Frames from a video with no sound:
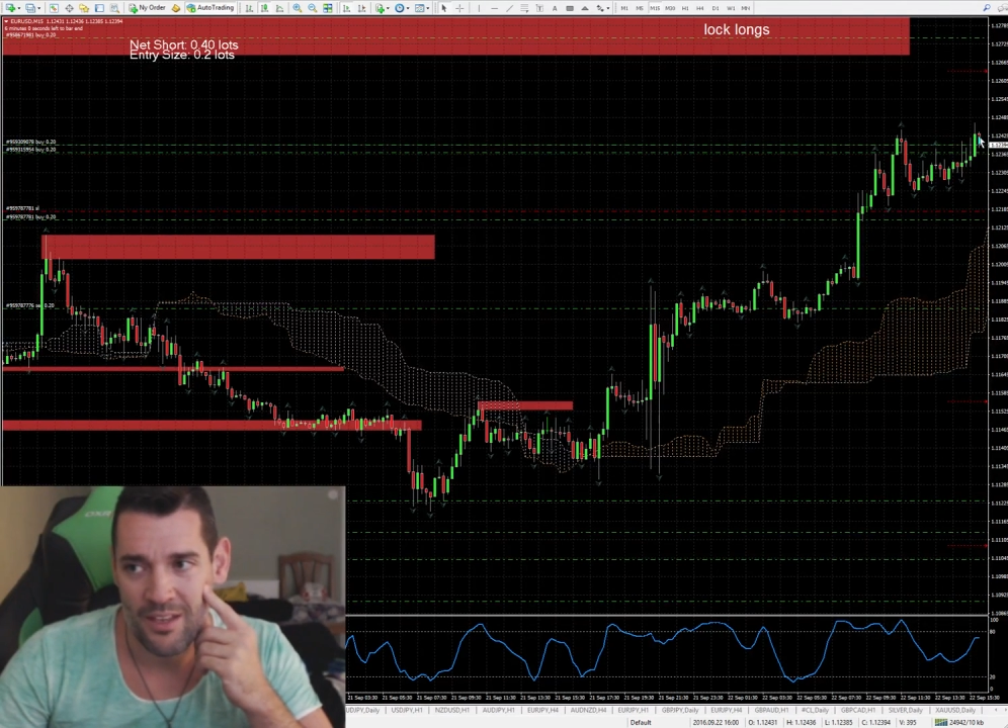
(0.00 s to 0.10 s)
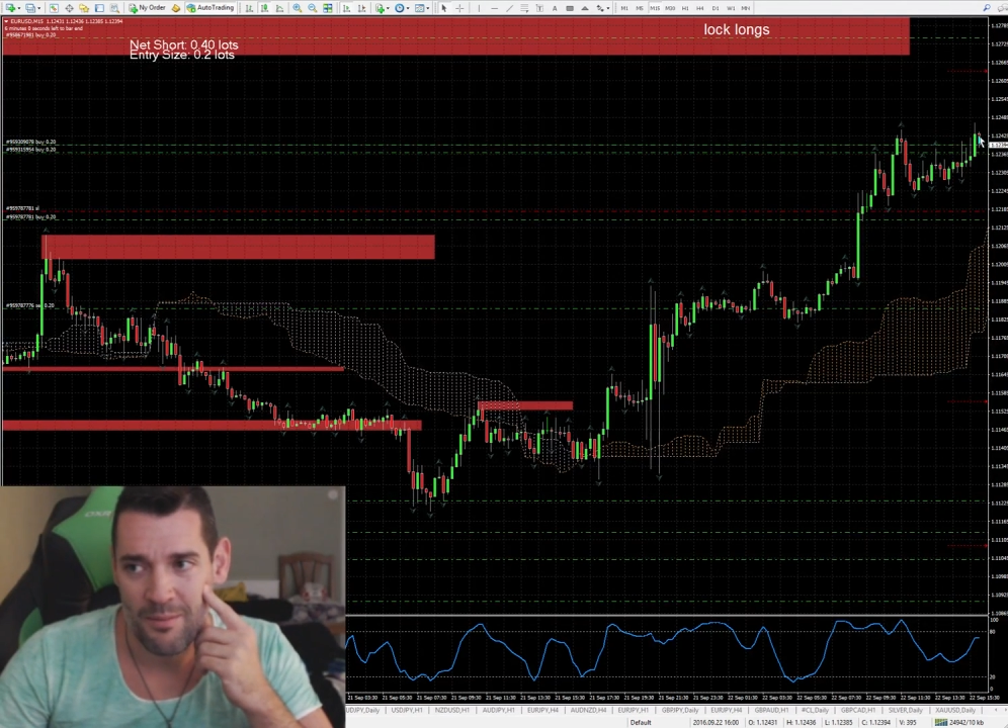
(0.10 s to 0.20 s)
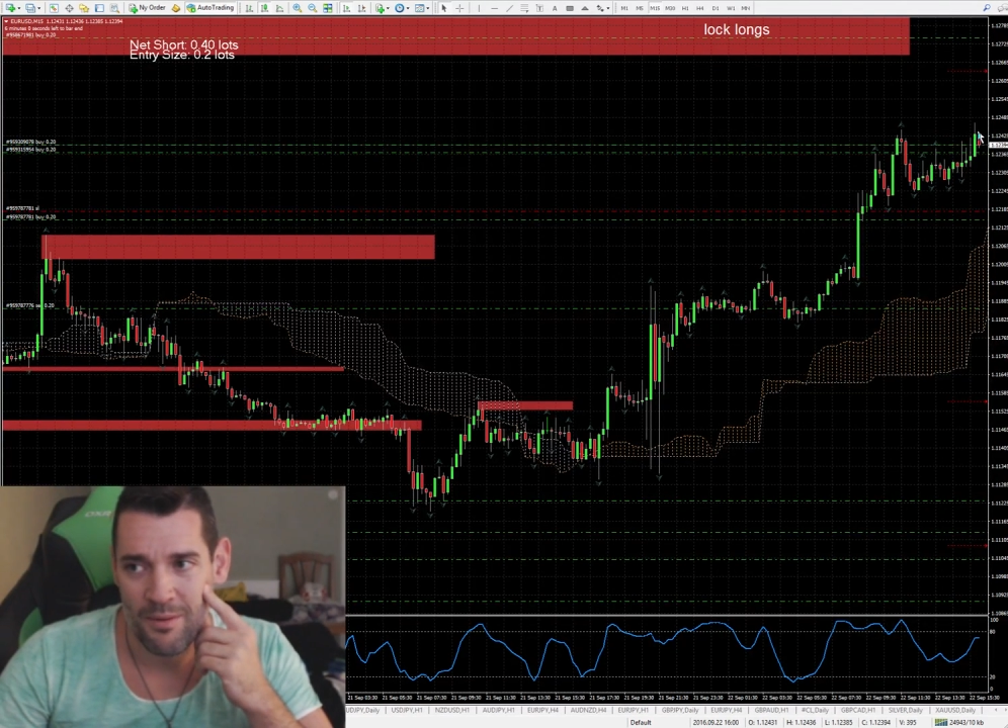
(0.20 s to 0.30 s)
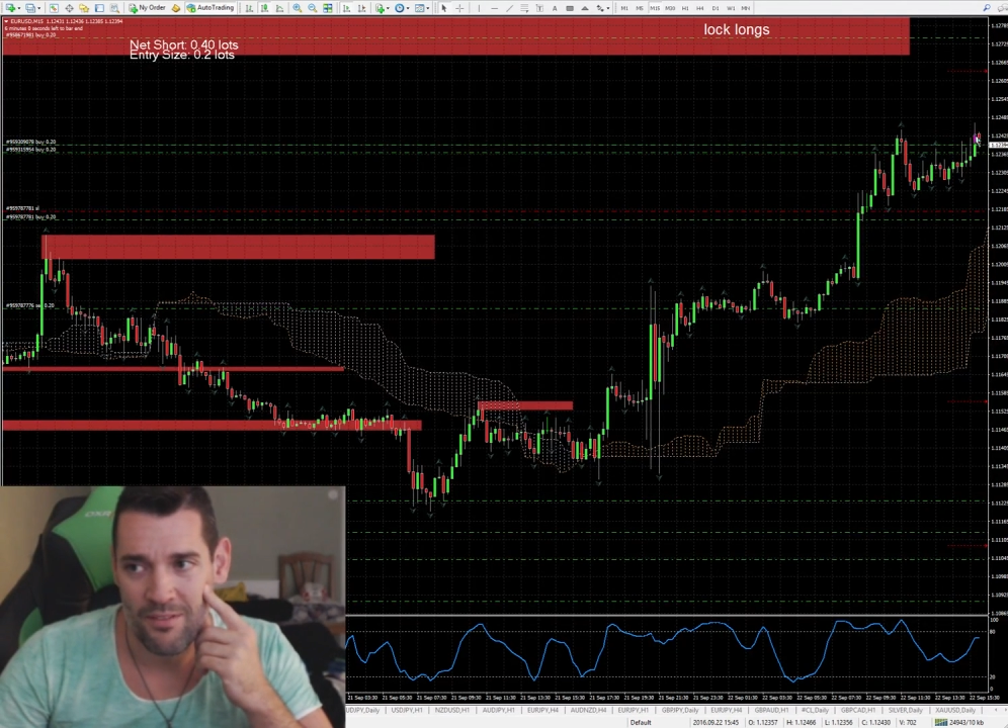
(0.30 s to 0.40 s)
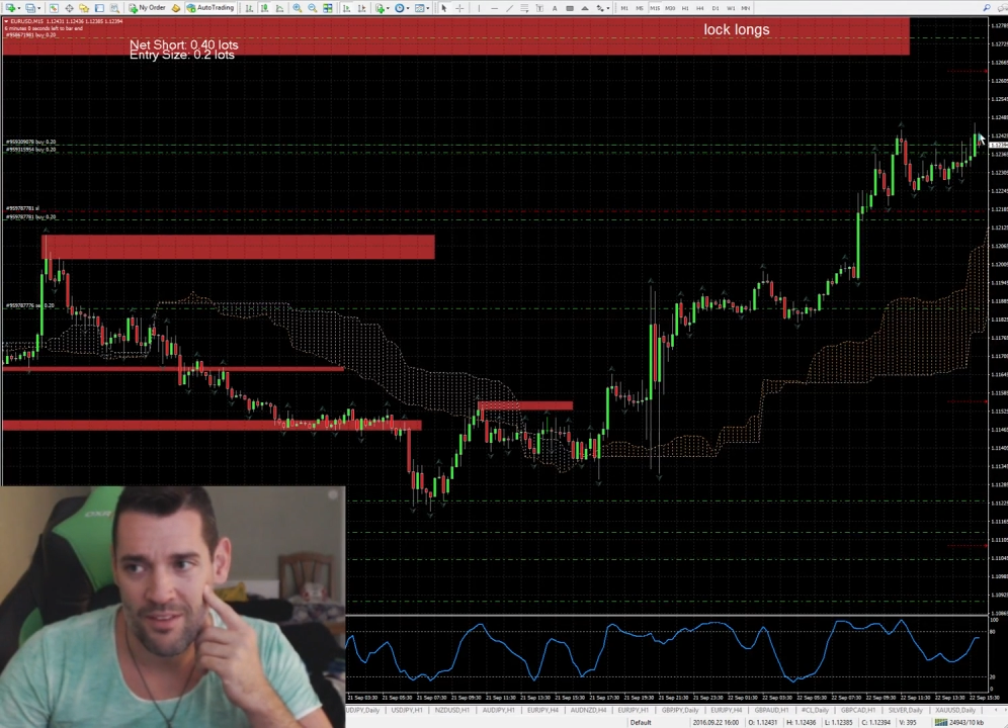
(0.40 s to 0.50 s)

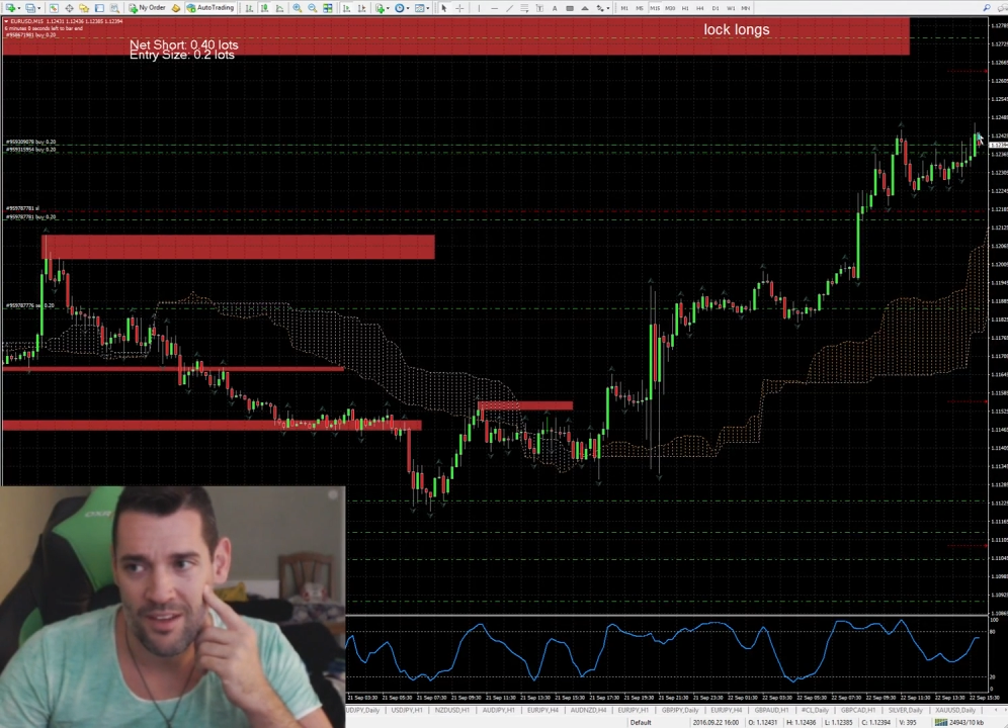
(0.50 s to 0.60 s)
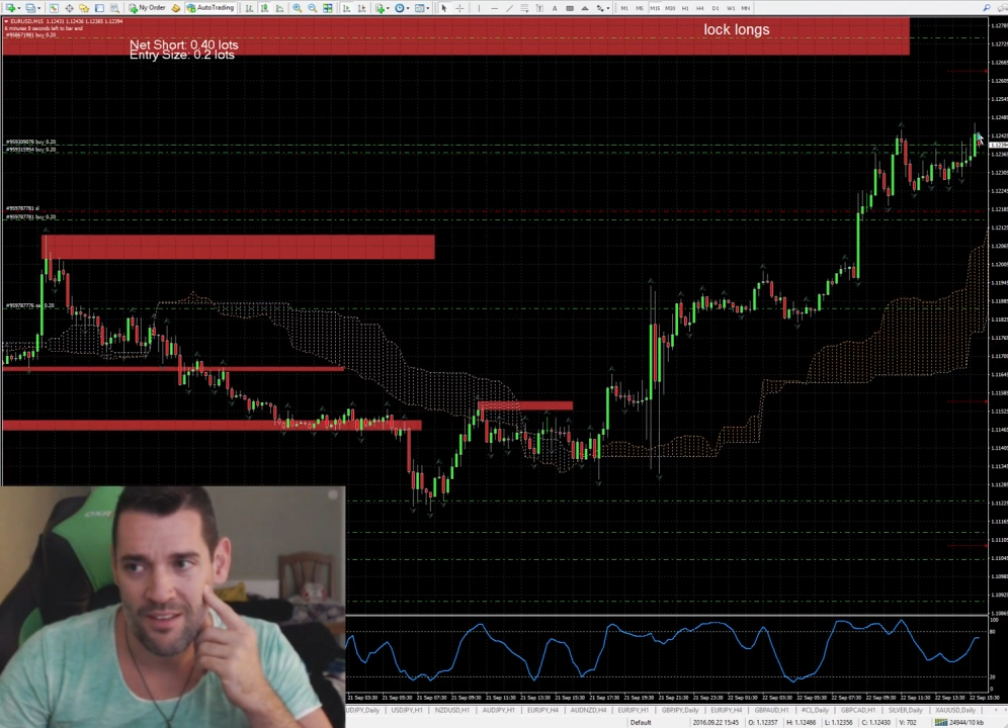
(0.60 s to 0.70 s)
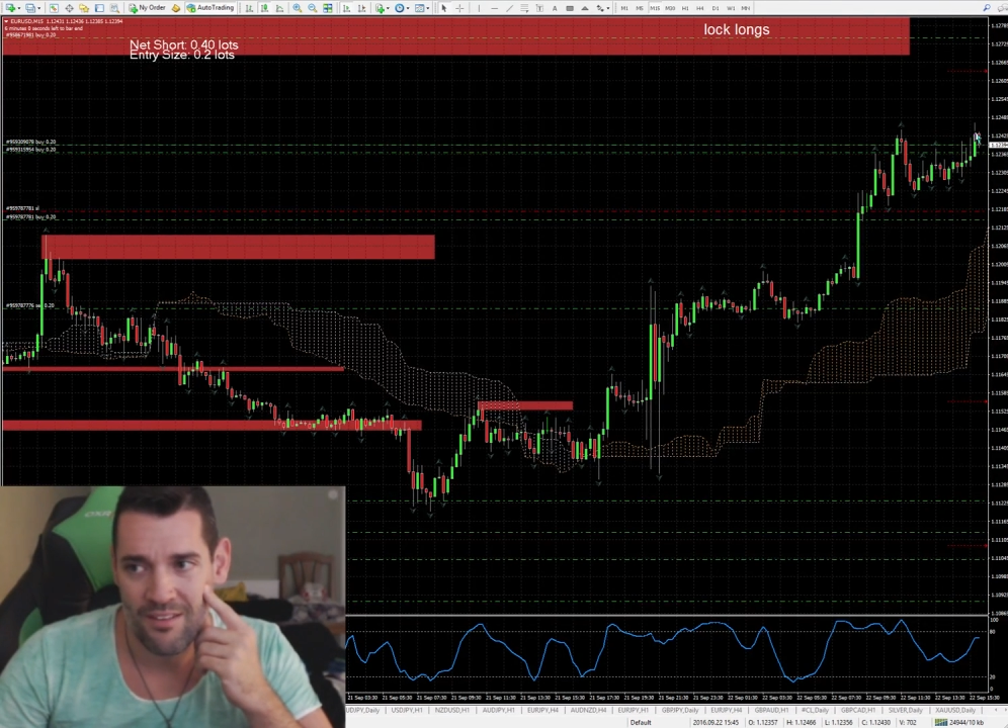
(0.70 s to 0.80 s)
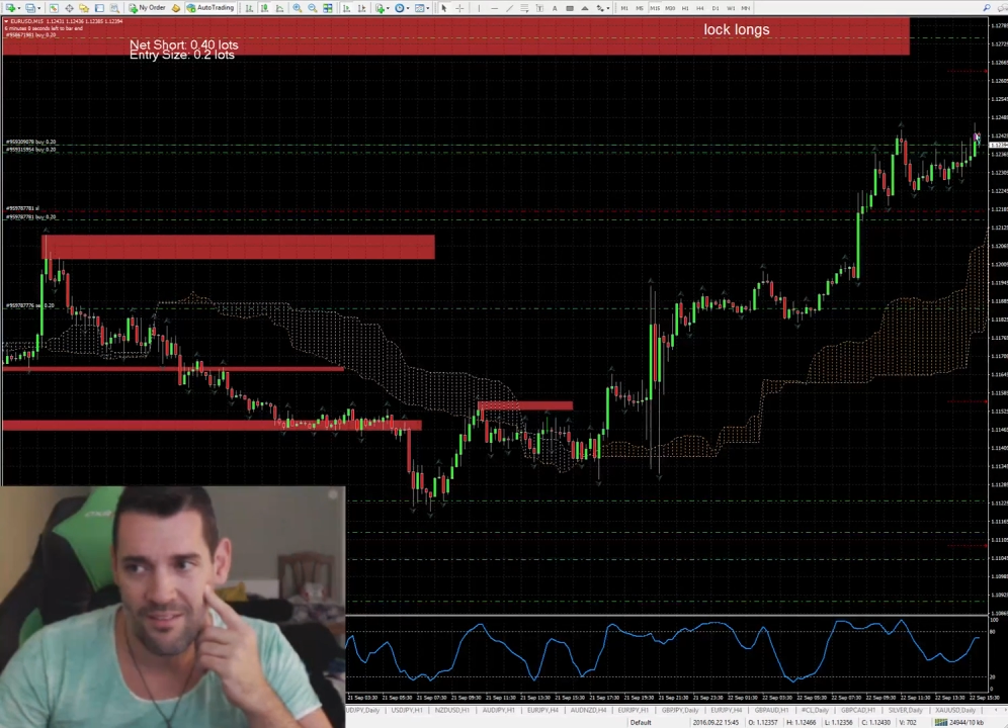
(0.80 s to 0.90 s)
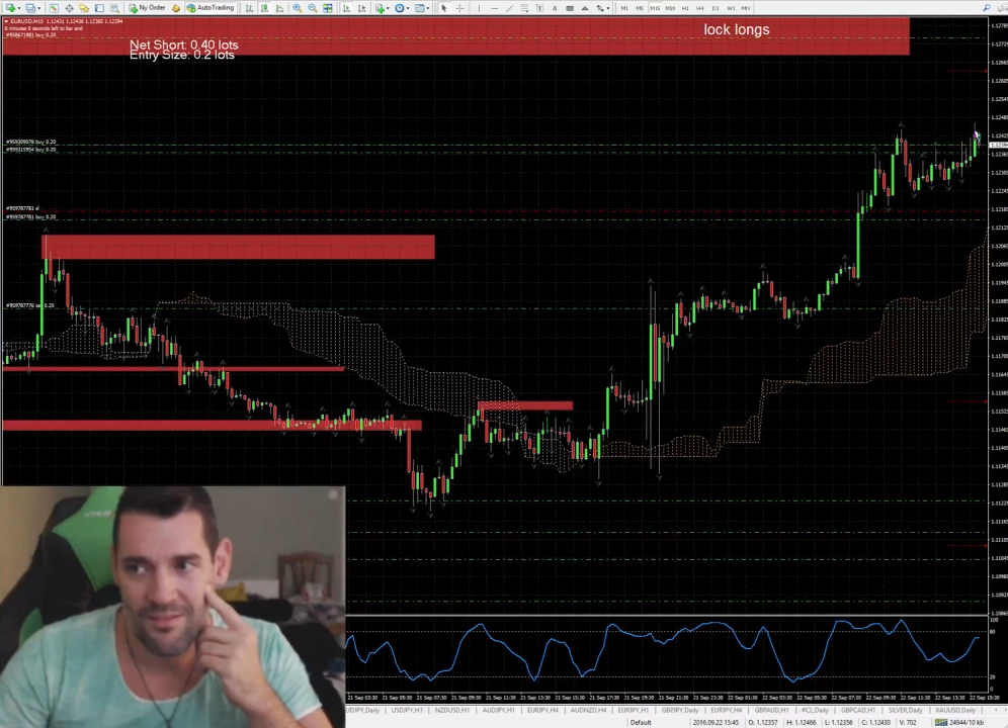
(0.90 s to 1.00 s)
about
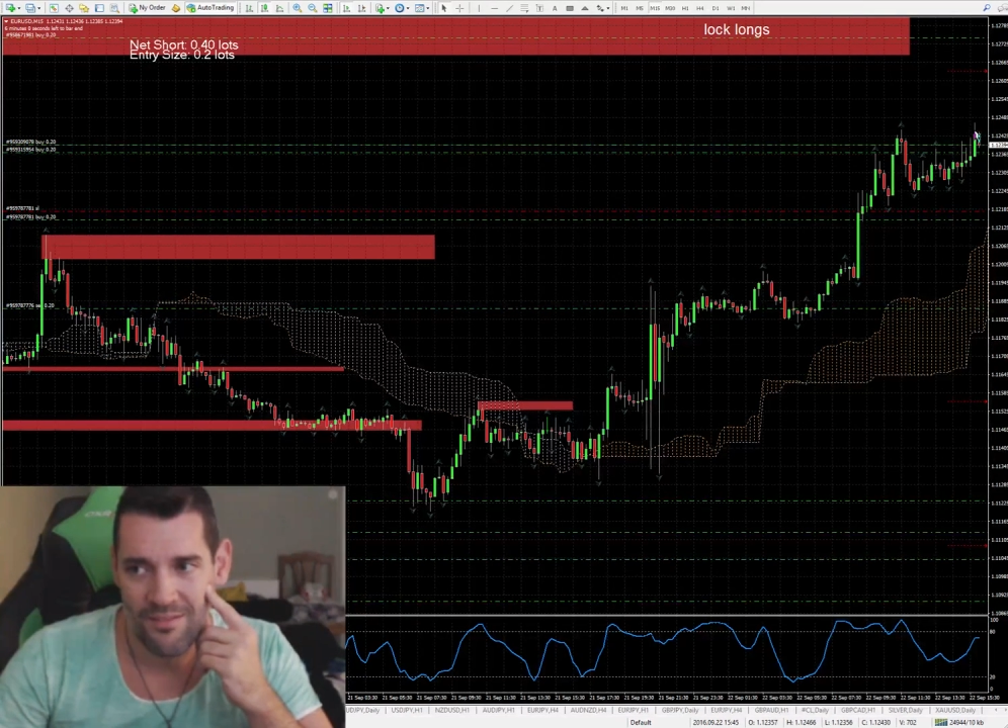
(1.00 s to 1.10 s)
that.